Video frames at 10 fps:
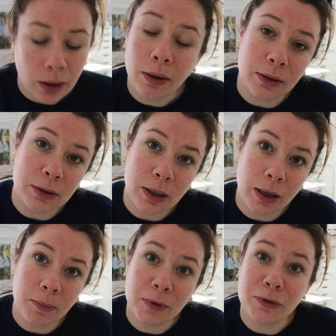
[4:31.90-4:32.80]

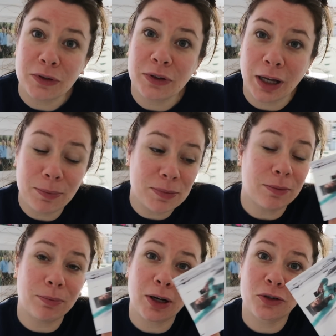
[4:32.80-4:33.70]
let's take
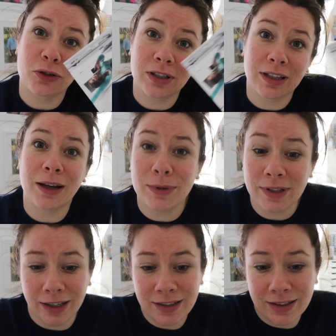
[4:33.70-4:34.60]
some pictures because I was
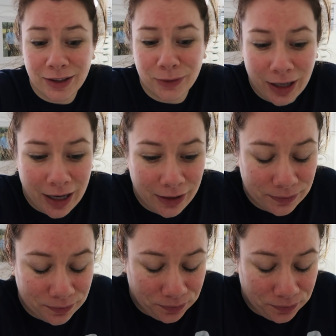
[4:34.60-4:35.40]
lazy. Okay,